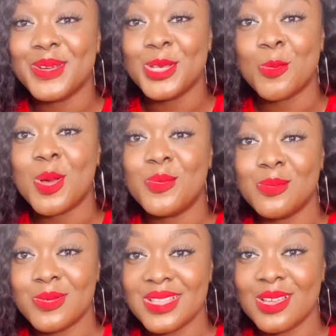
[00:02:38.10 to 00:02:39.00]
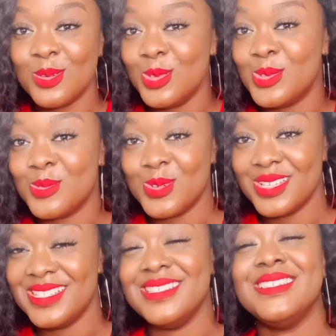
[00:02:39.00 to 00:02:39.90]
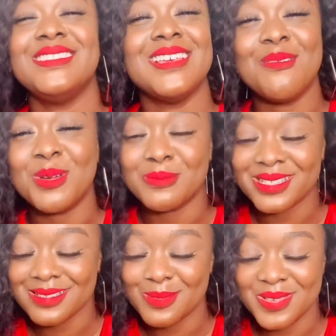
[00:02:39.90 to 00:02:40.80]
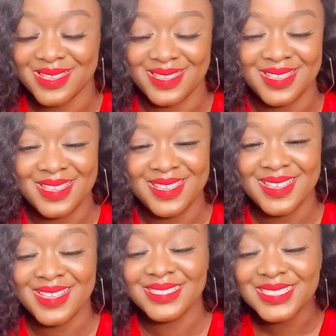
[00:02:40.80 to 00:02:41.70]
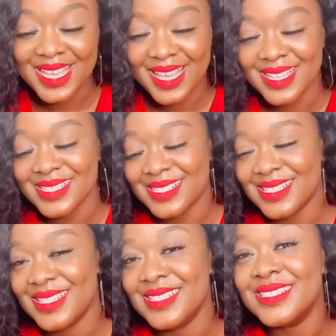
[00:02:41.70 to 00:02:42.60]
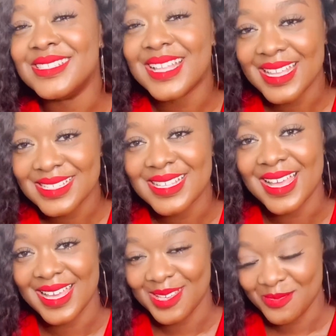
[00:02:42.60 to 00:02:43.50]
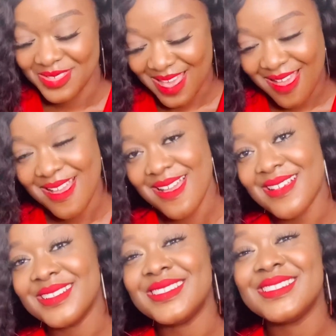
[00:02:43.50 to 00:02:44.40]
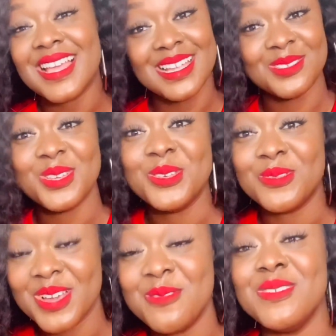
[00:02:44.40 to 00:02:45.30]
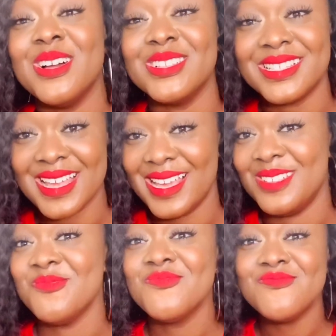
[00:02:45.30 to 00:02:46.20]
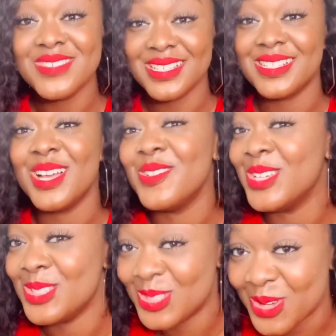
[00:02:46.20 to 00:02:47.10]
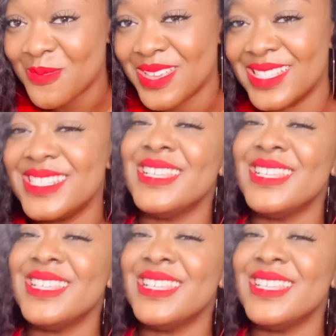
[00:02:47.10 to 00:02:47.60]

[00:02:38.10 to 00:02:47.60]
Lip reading: normal people are going to work in daytime, I'm sleeping. Then in the nighttime, yeah, that's where you find me outside, minister of enjoyment.